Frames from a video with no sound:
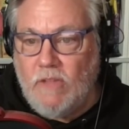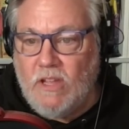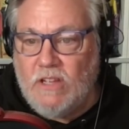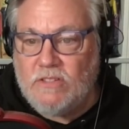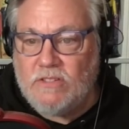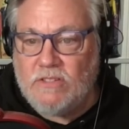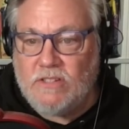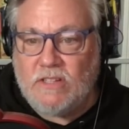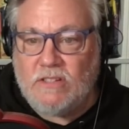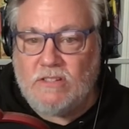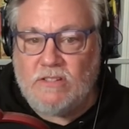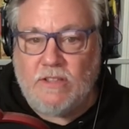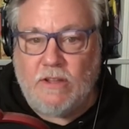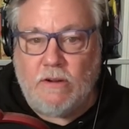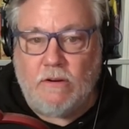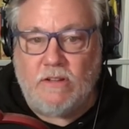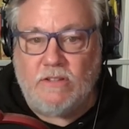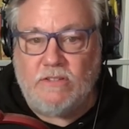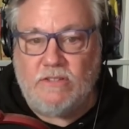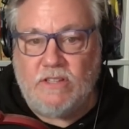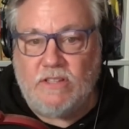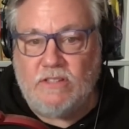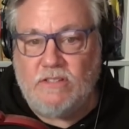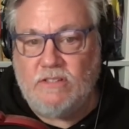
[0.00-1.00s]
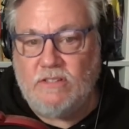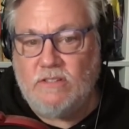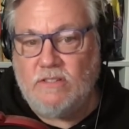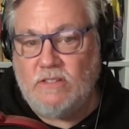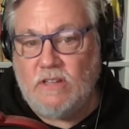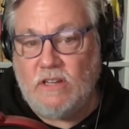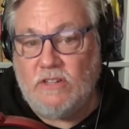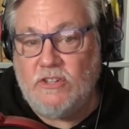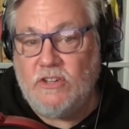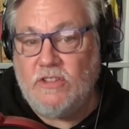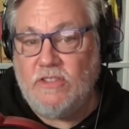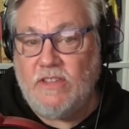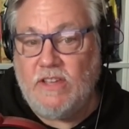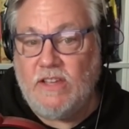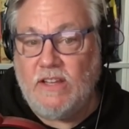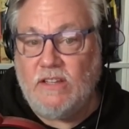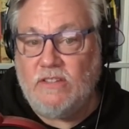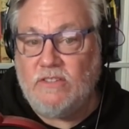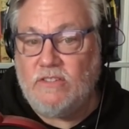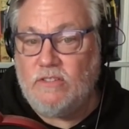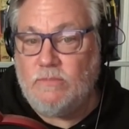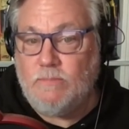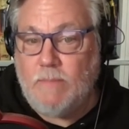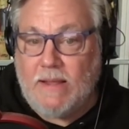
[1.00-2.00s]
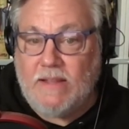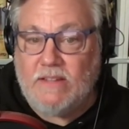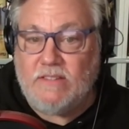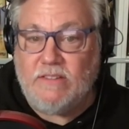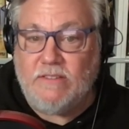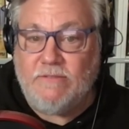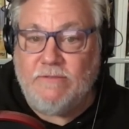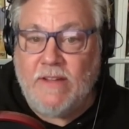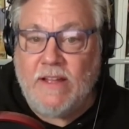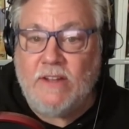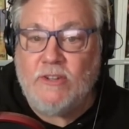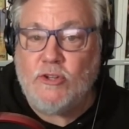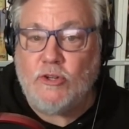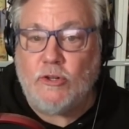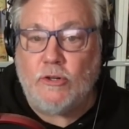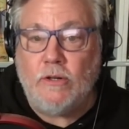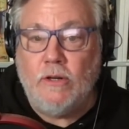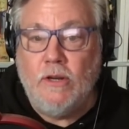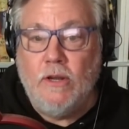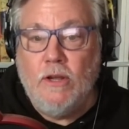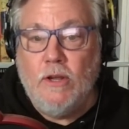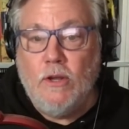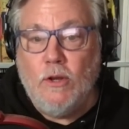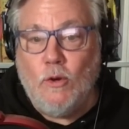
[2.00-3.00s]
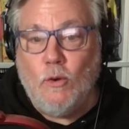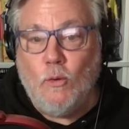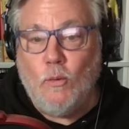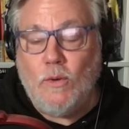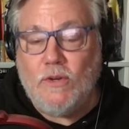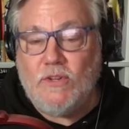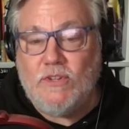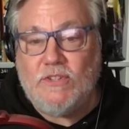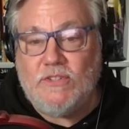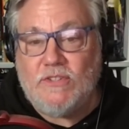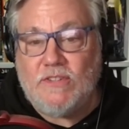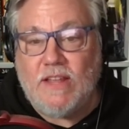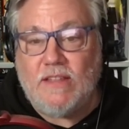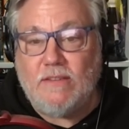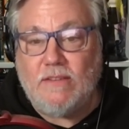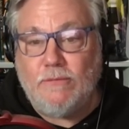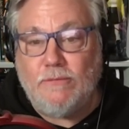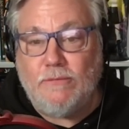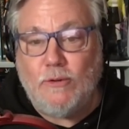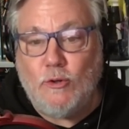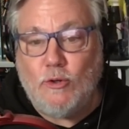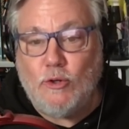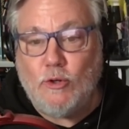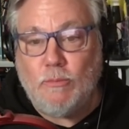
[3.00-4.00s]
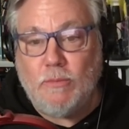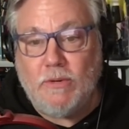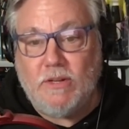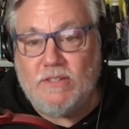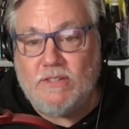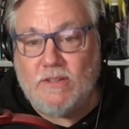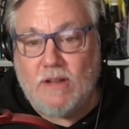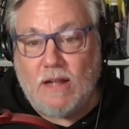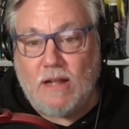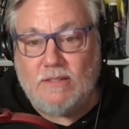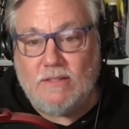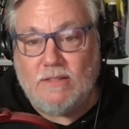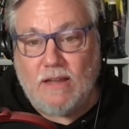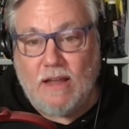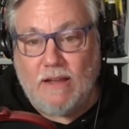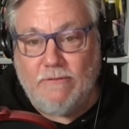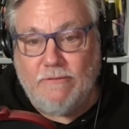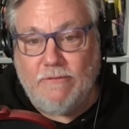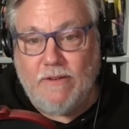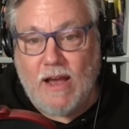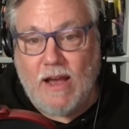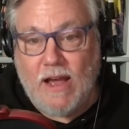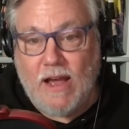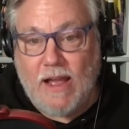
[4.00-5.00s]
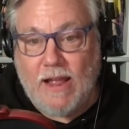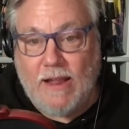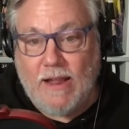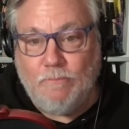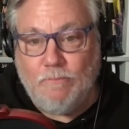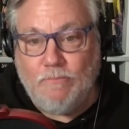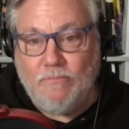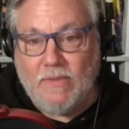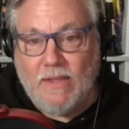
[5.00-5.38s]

since there exists such a thing as space adventure, which is set in the future but is not sci fi.